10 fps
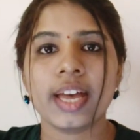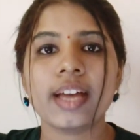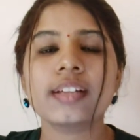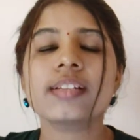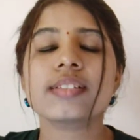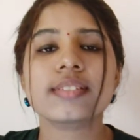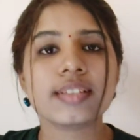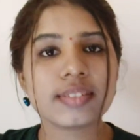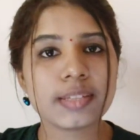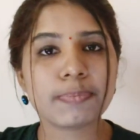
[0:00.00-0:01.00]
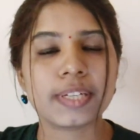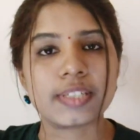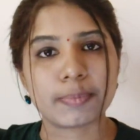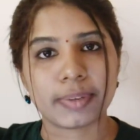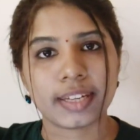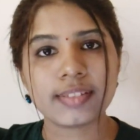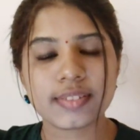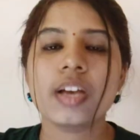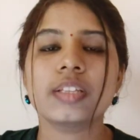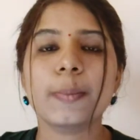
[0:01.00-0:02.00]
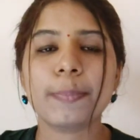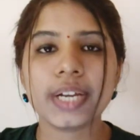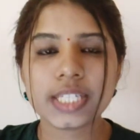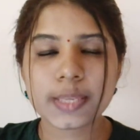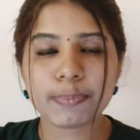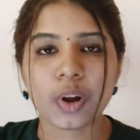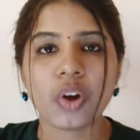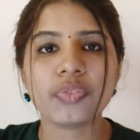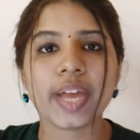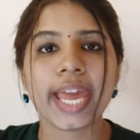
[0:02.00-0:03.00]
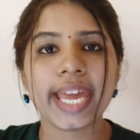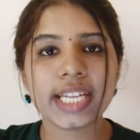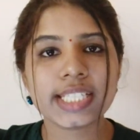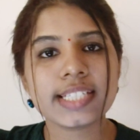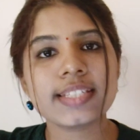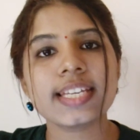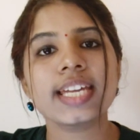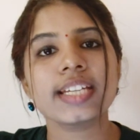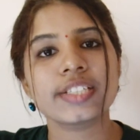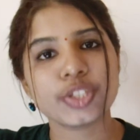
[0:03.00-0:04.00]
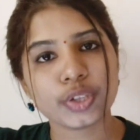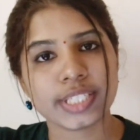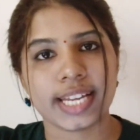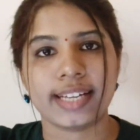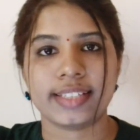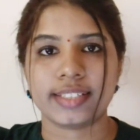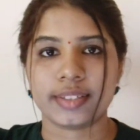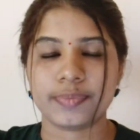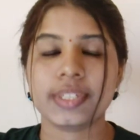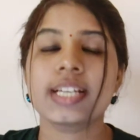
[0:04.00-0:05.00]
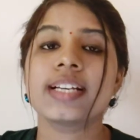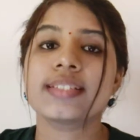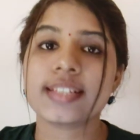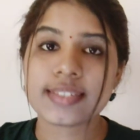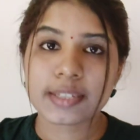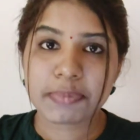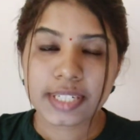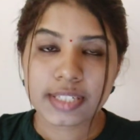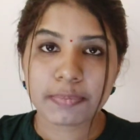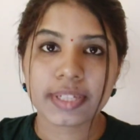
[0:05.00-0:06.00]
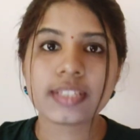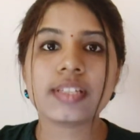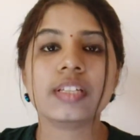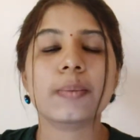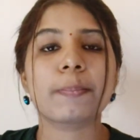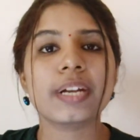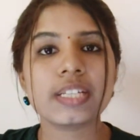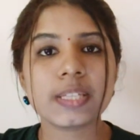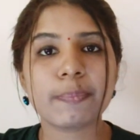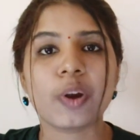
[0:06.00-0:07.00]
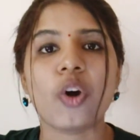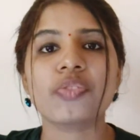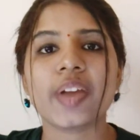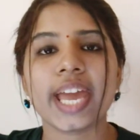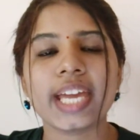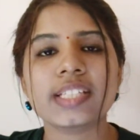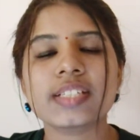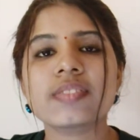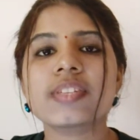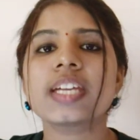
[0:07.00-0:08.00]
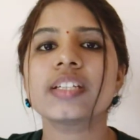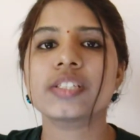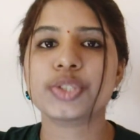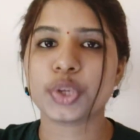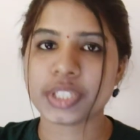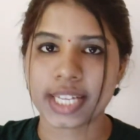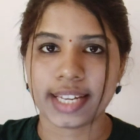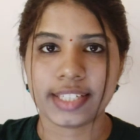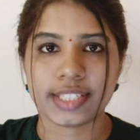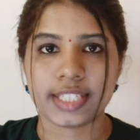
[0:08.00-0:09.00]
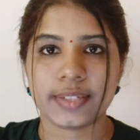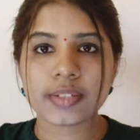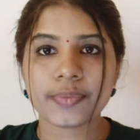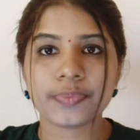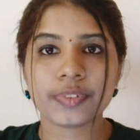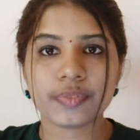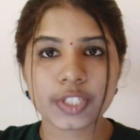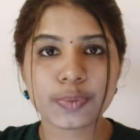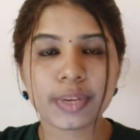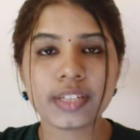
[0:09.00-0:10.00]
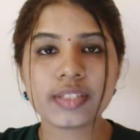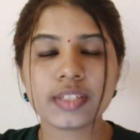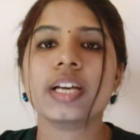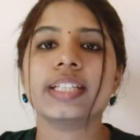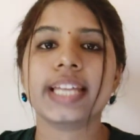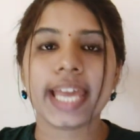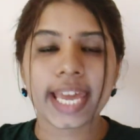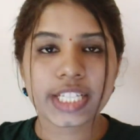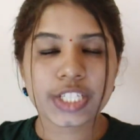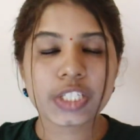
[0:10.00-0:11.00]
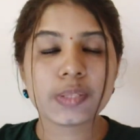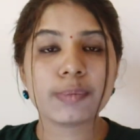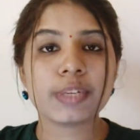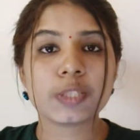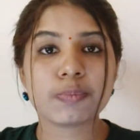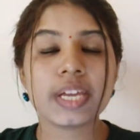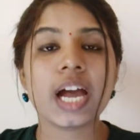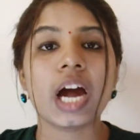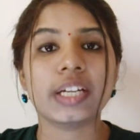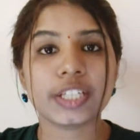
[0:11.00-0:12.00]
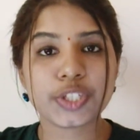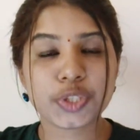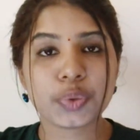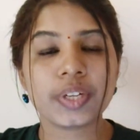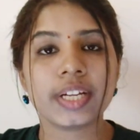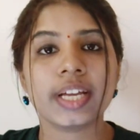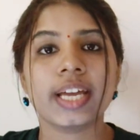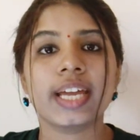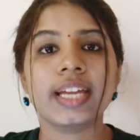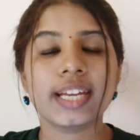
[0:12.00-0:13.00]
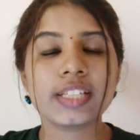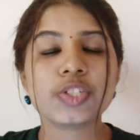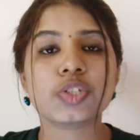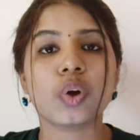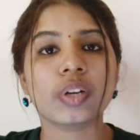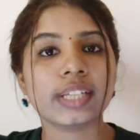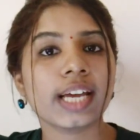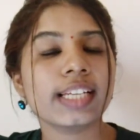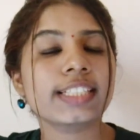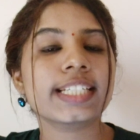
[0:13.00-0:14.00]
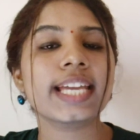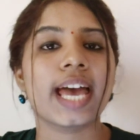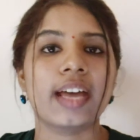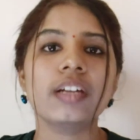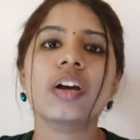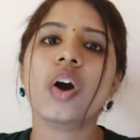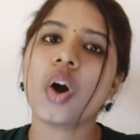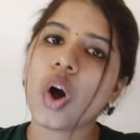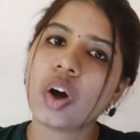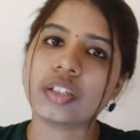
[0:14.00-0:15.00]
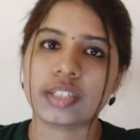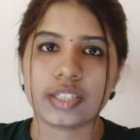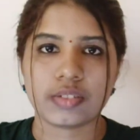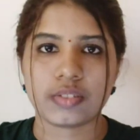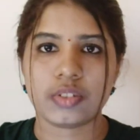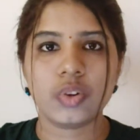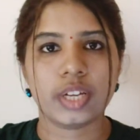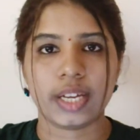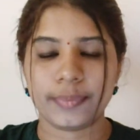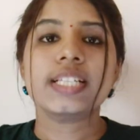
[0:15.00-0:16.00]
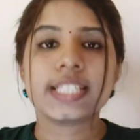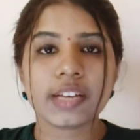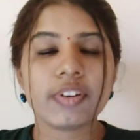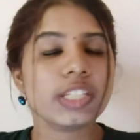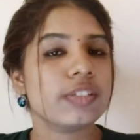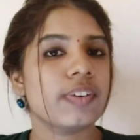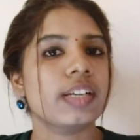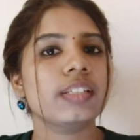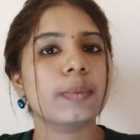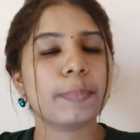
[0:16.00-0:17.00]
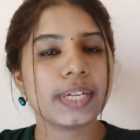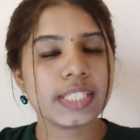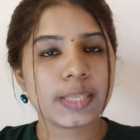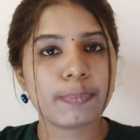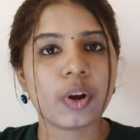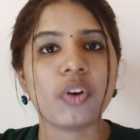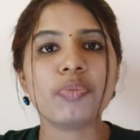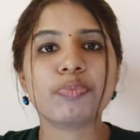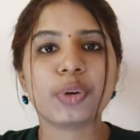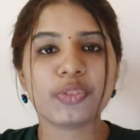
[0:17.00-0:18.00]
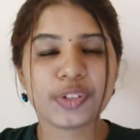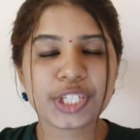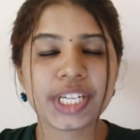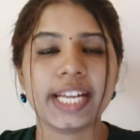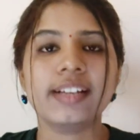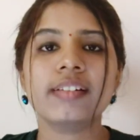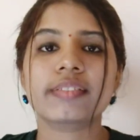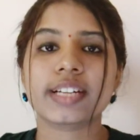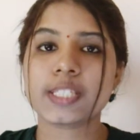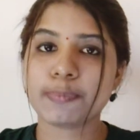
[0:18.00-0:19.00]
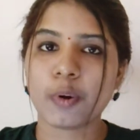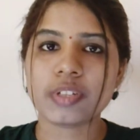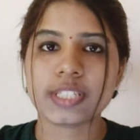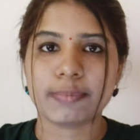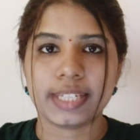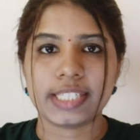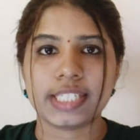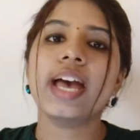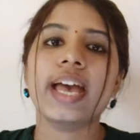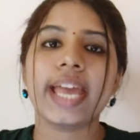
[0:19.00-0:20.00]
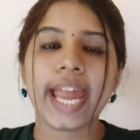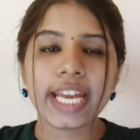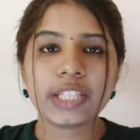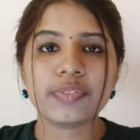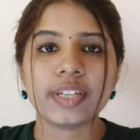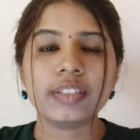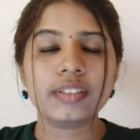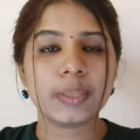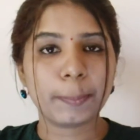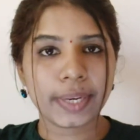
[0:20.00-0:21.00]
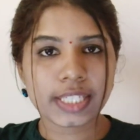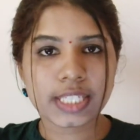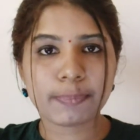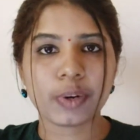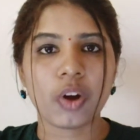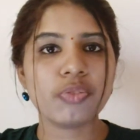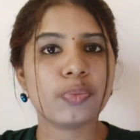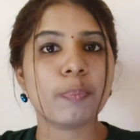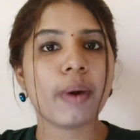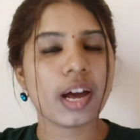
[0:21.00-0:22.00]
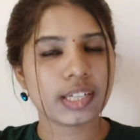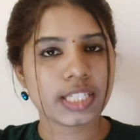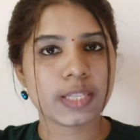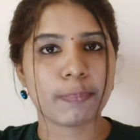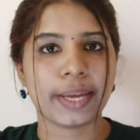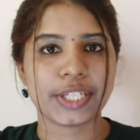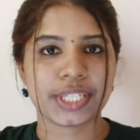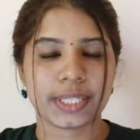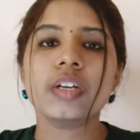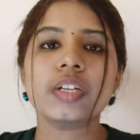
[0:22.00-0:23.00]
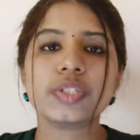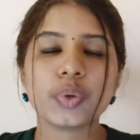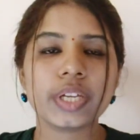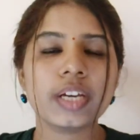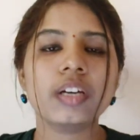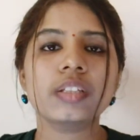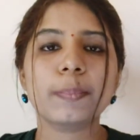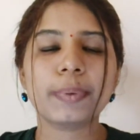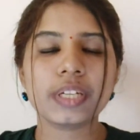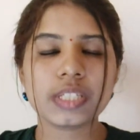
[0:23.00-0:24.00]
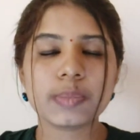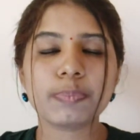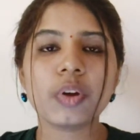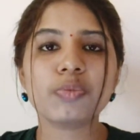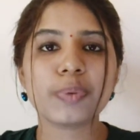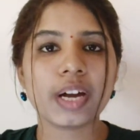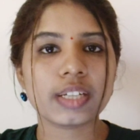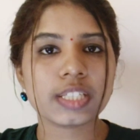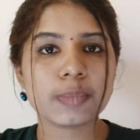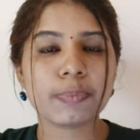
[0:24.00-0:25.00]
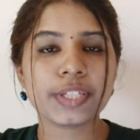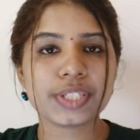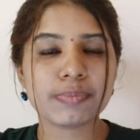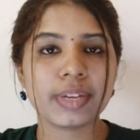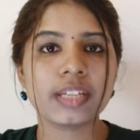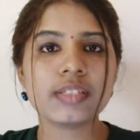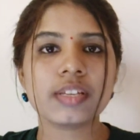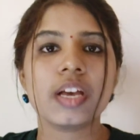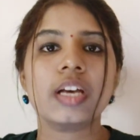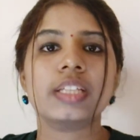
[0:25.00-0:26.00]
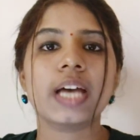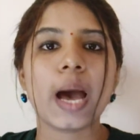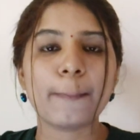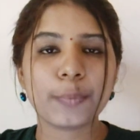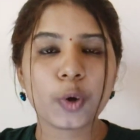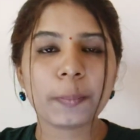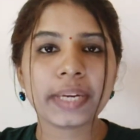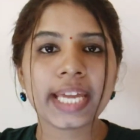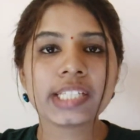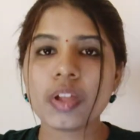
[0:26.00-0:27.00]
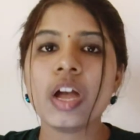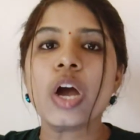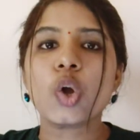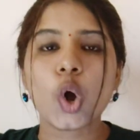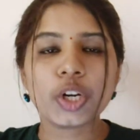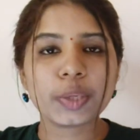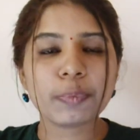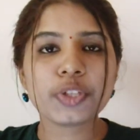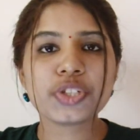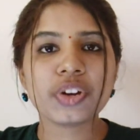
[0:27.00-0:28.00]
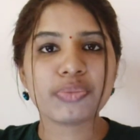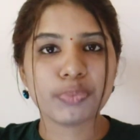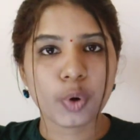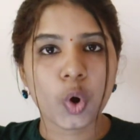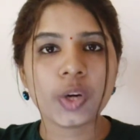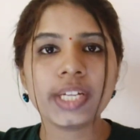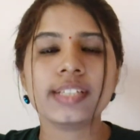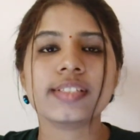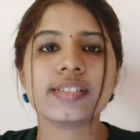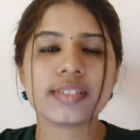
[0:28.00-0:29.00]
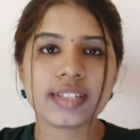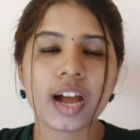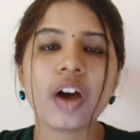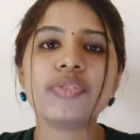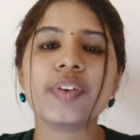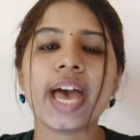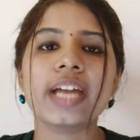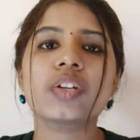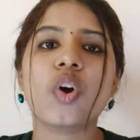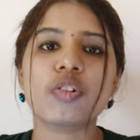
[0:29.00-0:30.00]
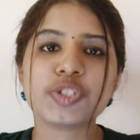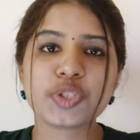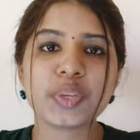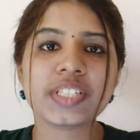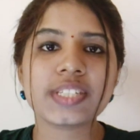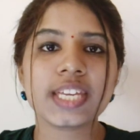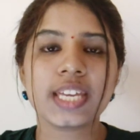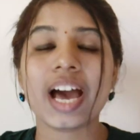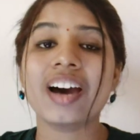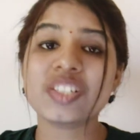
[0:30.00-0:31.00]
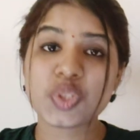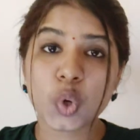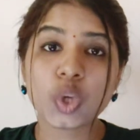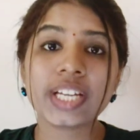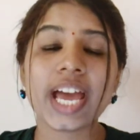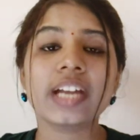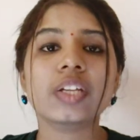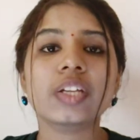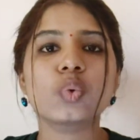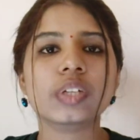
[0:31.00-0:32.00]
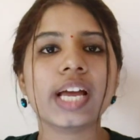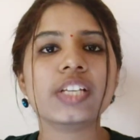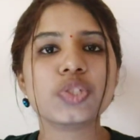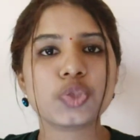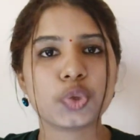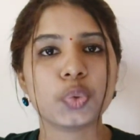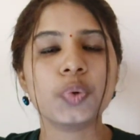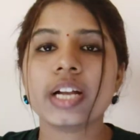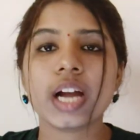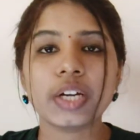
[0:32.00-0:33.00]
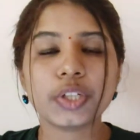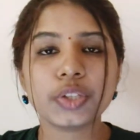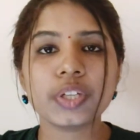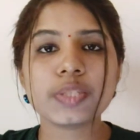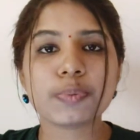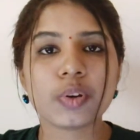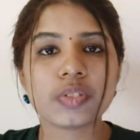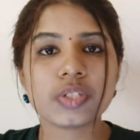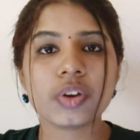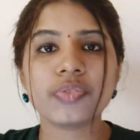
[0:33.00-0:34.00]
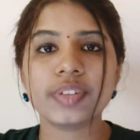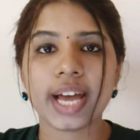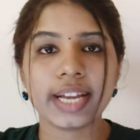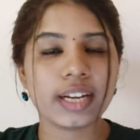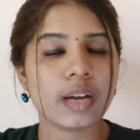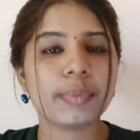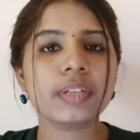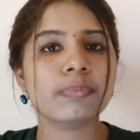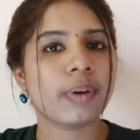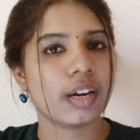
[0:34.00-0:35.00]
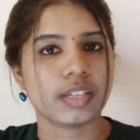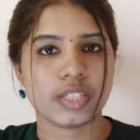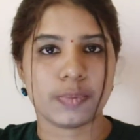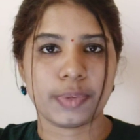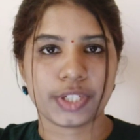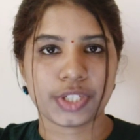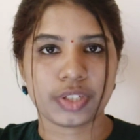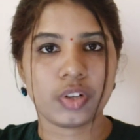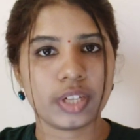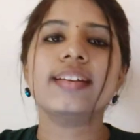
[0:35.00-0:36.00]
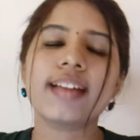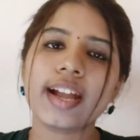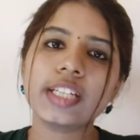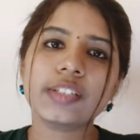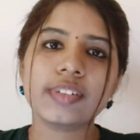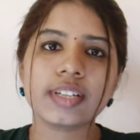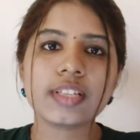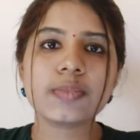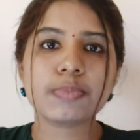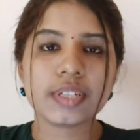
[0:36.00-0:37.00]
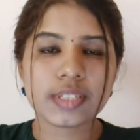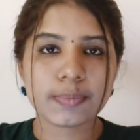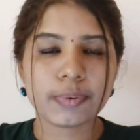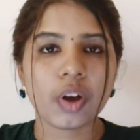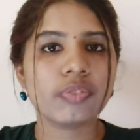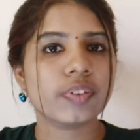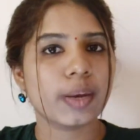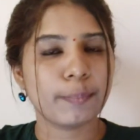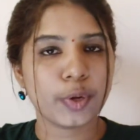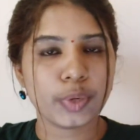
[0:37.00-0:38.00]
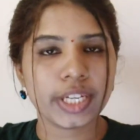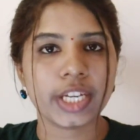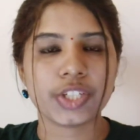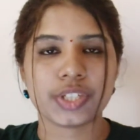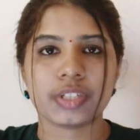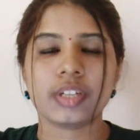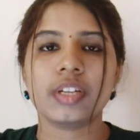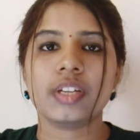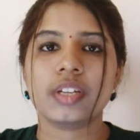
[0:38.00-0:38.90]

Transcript: And sixth principle is the principle of agency totality. Sixth principle is the principle of agency totality, which means the agency must be understood in its totality and wholeness. Okay. Seventh one, the principle of professional responsibility. Eighth one, the principle of participation. So here the principle of participation means the appropriate contribution of board, staff and constituency are sought and utilized through continuous process of dynamic participation. Okay. Ninth one is principle of communication.